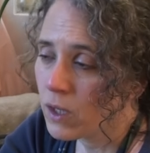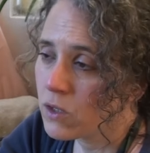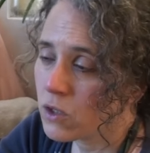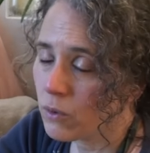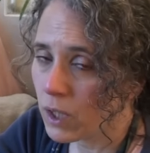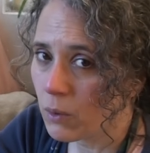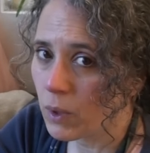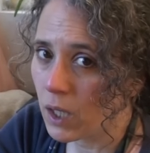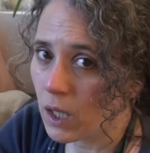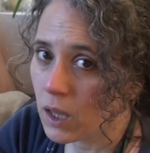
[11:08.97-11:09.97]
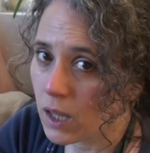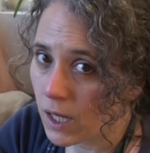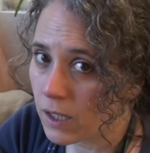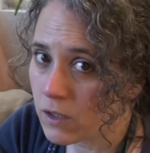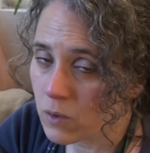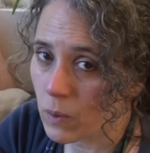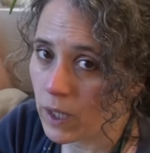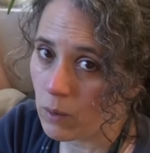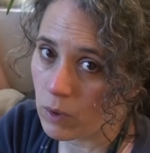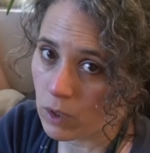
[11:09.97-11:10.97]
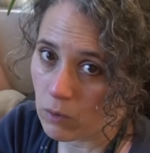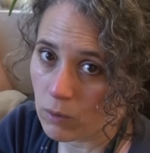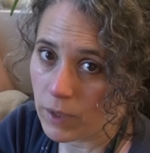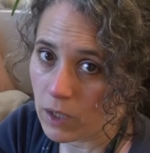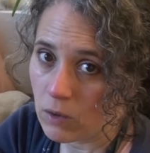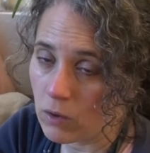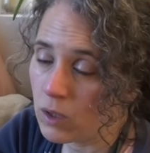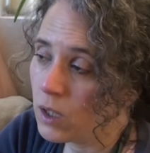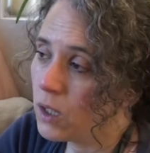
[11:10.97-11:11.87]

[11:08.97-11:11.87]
So anyway, that is why I want to grow my own.